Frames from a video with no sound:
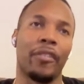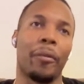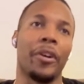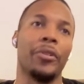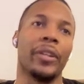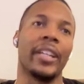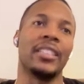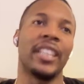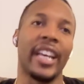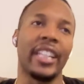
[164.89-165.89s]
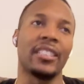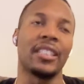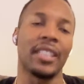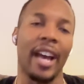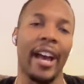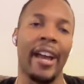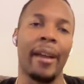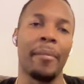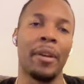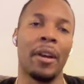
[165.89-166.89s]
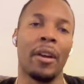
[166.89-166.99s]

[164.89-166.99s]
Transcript: or you can take the time